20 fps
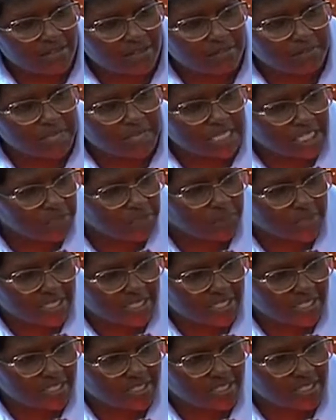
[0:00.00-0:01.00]
in many
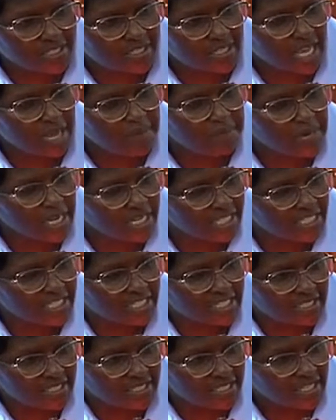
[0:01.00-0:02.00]
spaces, in their
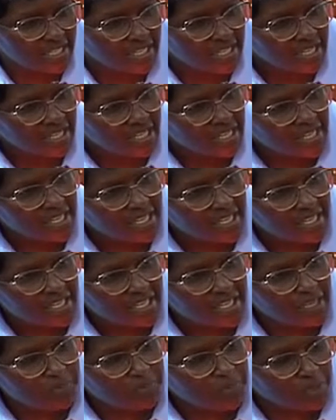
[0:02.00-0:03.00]
marriages,
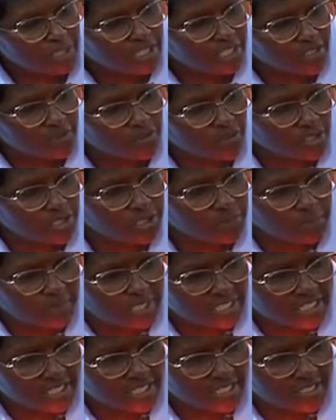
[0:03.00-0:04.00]
in political
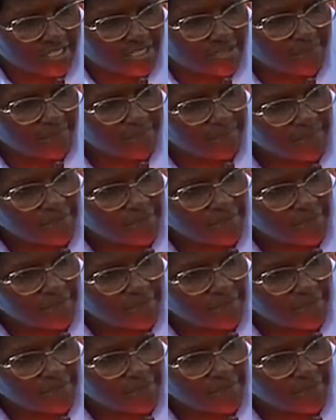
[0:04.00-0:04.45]
spaces,